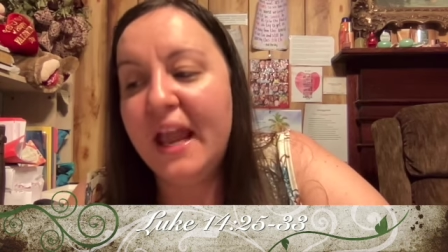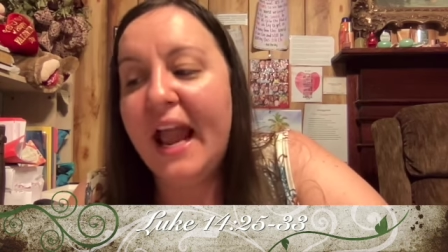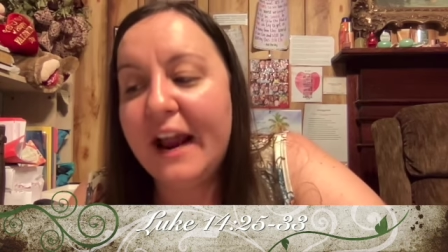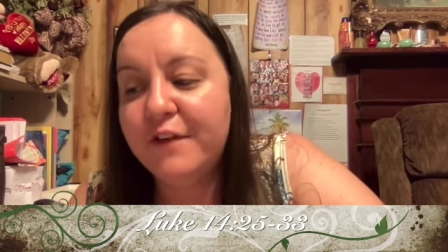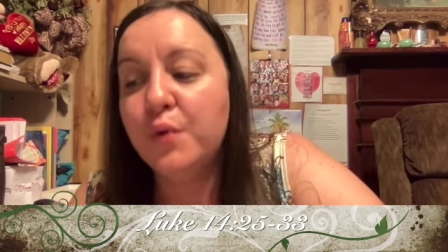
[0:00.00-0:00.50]

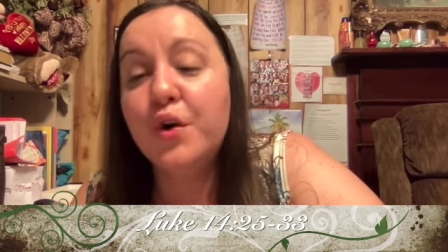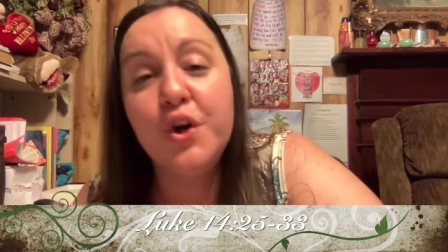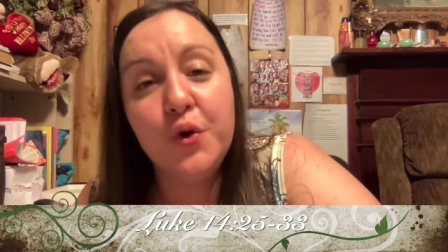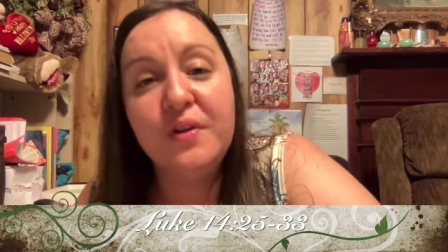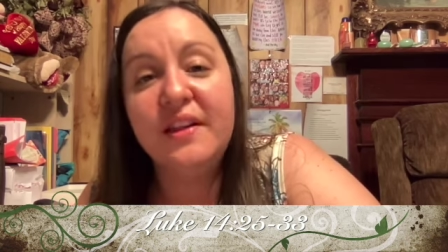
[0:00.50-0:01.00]
everyone
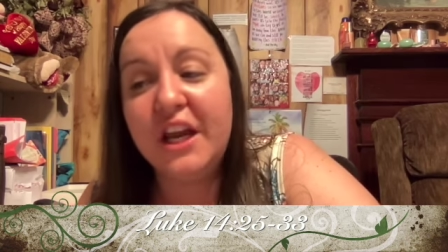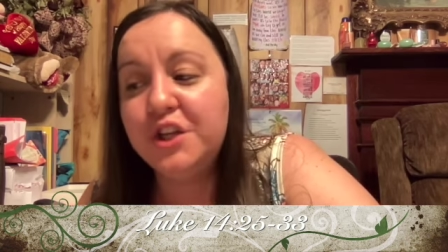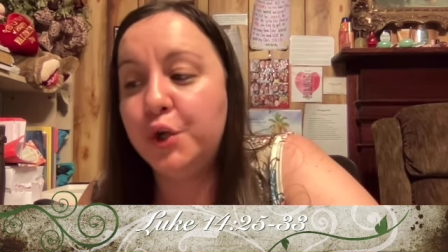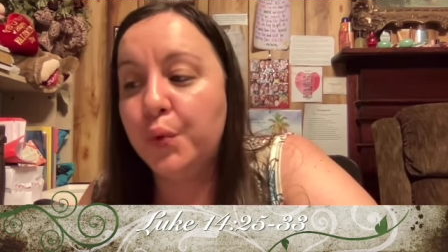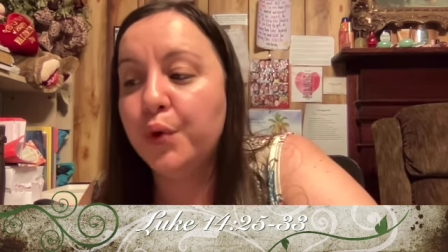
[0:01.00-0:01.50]
who
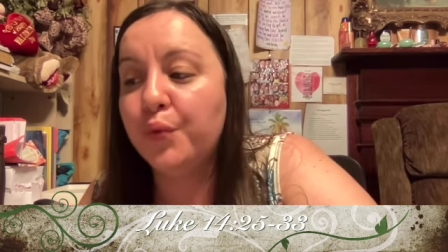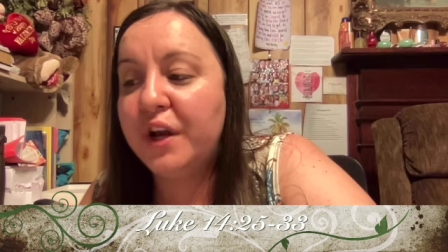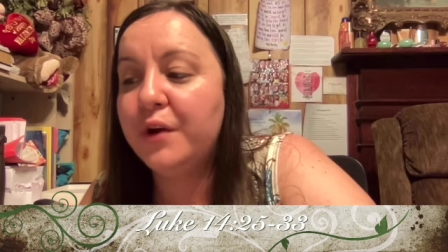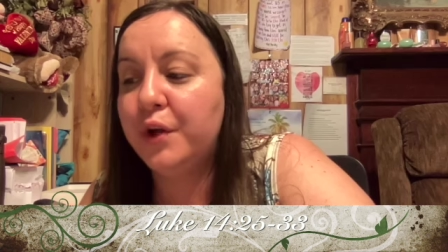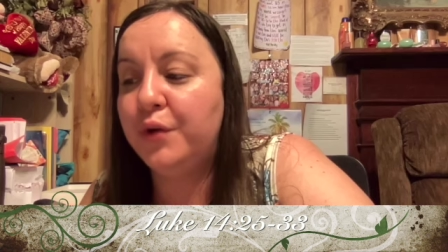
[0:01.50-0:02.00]
sees you will
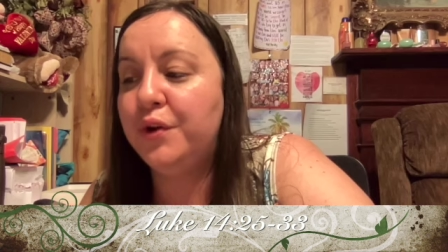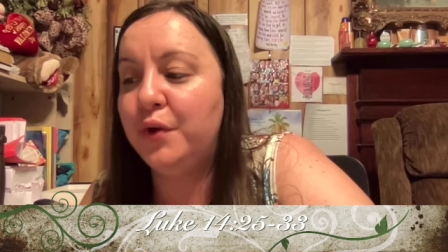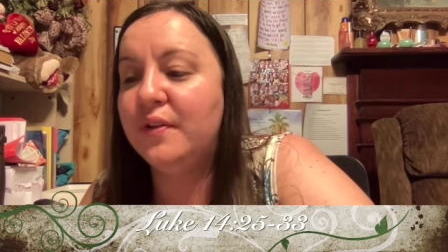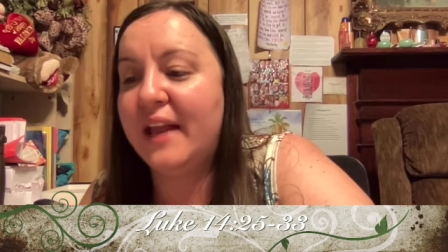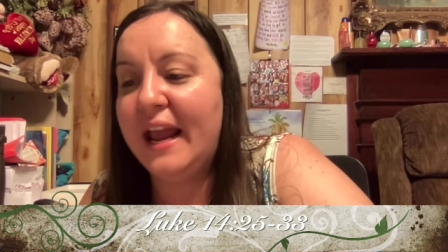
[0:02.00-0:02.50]
ridicule
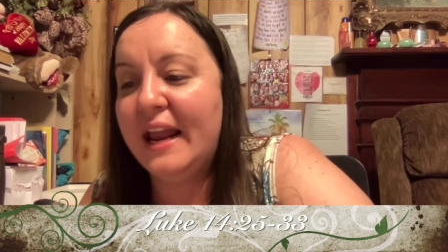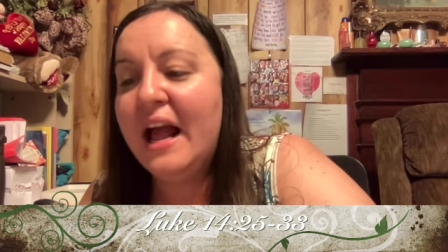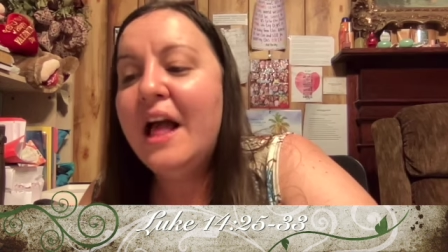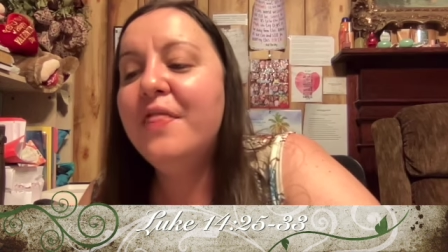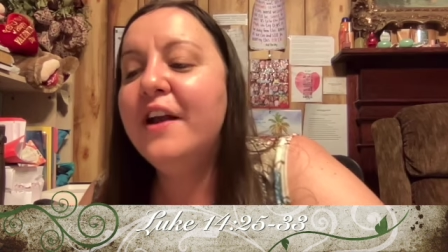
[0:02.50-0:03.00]
you, saying,
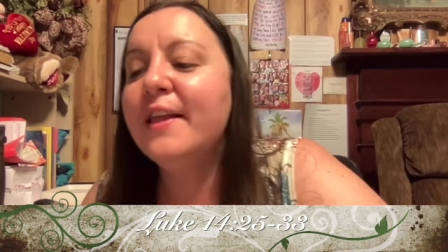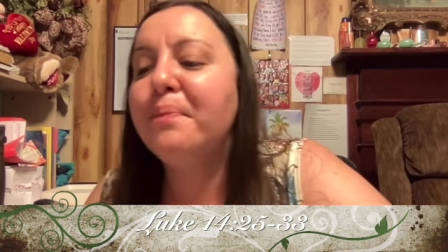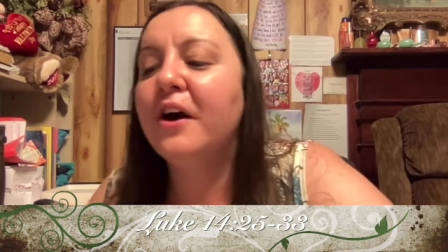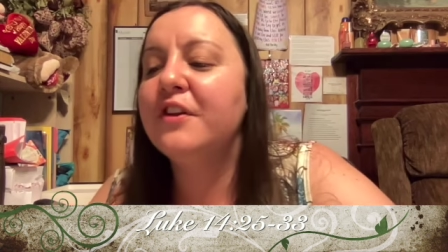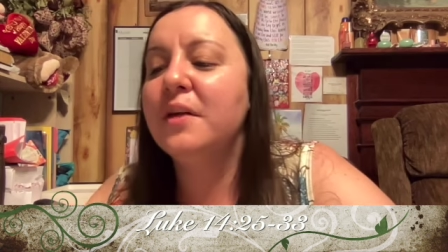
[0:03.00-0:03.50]
This
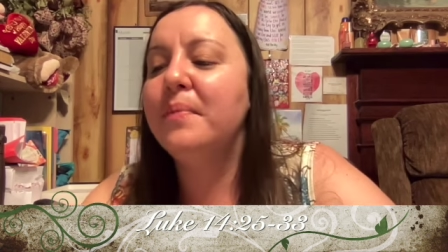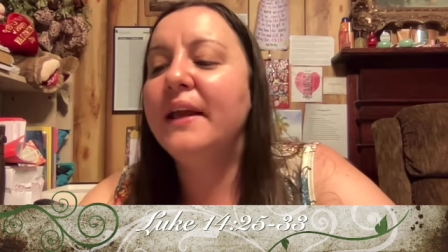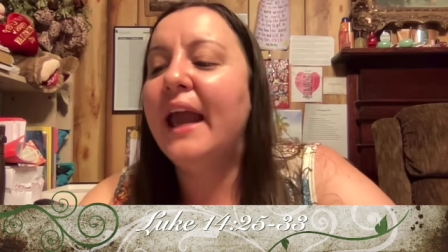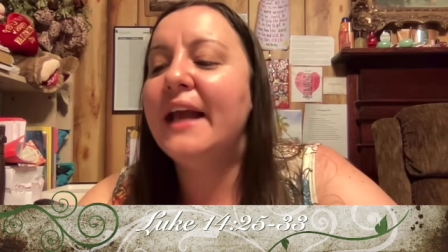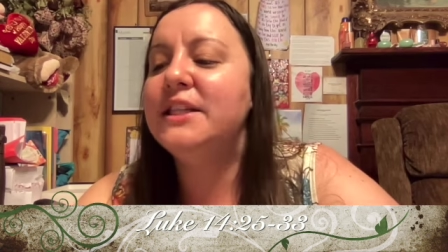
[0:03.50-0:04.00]
person
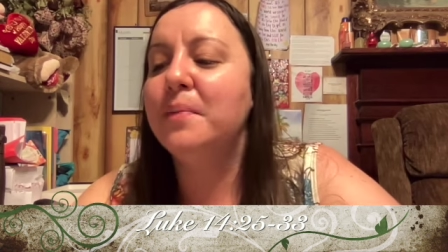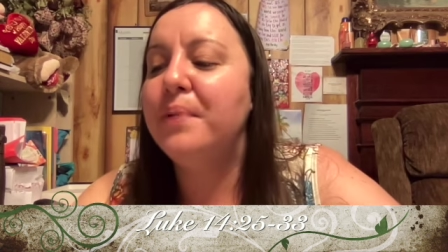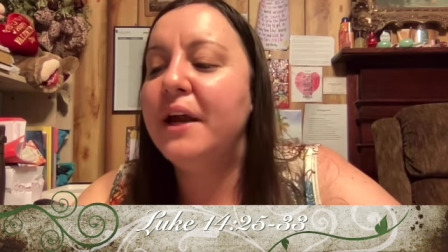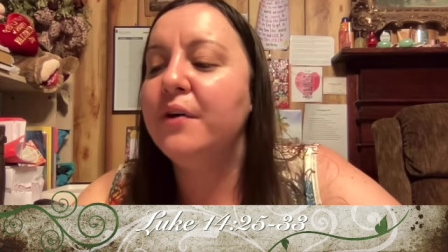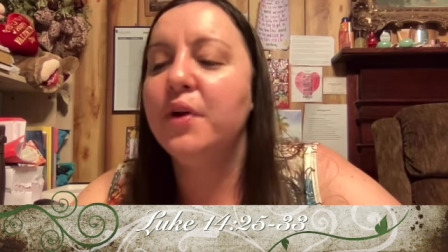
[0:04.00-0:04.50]
began to
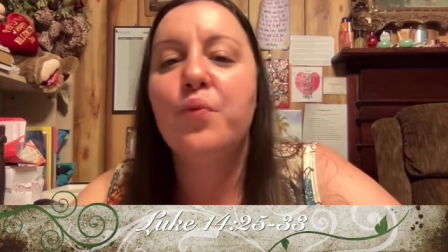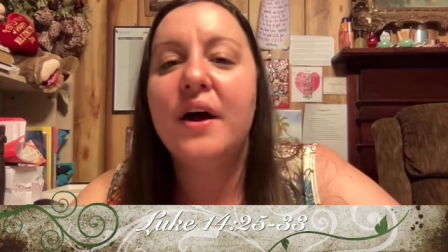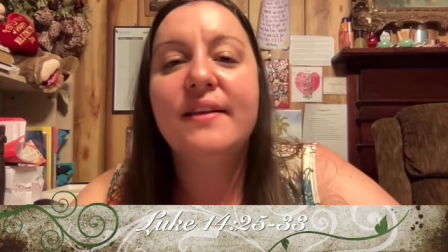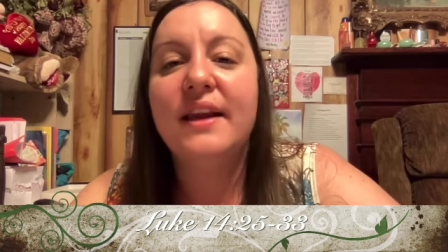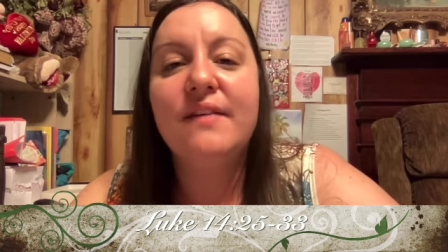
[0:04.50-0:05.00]
build and
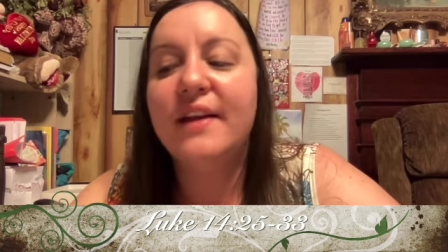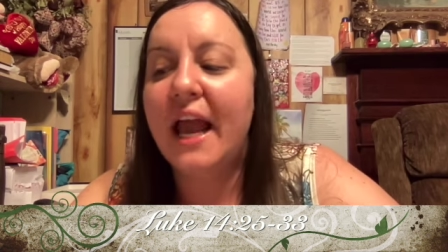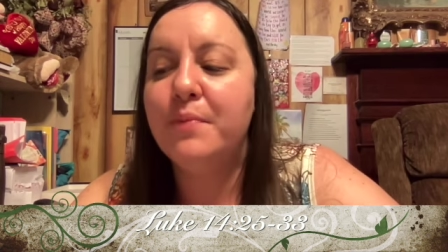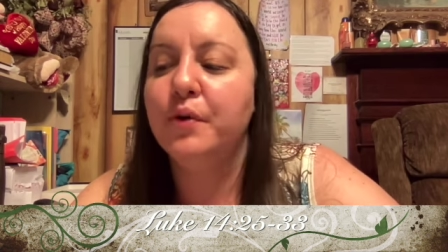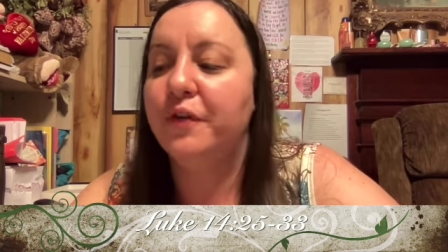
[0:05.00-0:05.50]
wasn't even
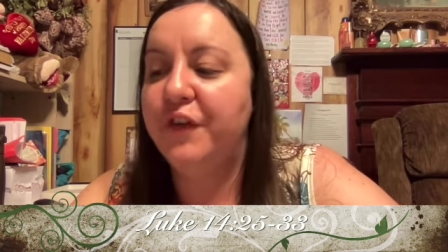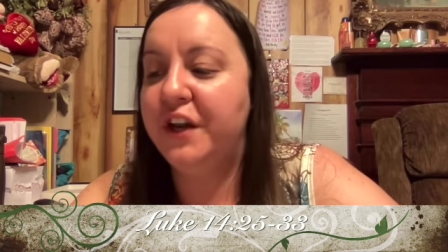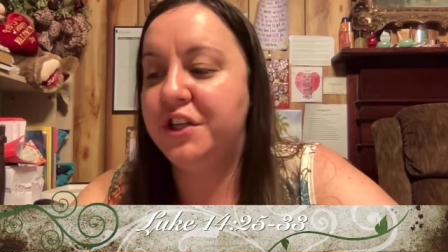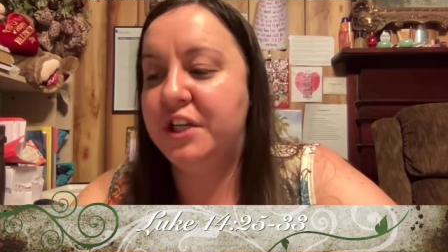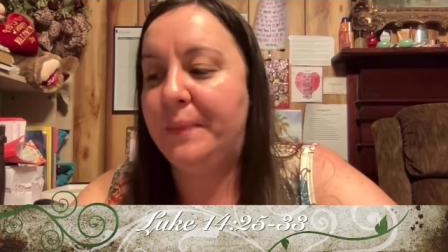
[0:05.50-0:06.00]
able to
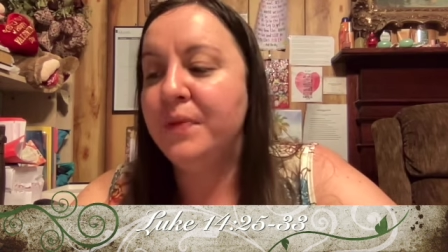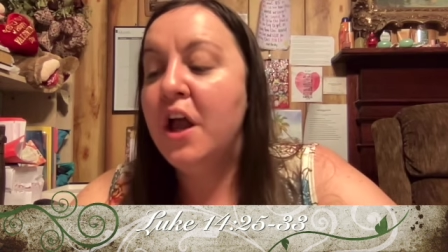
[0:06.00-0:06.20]
finish it.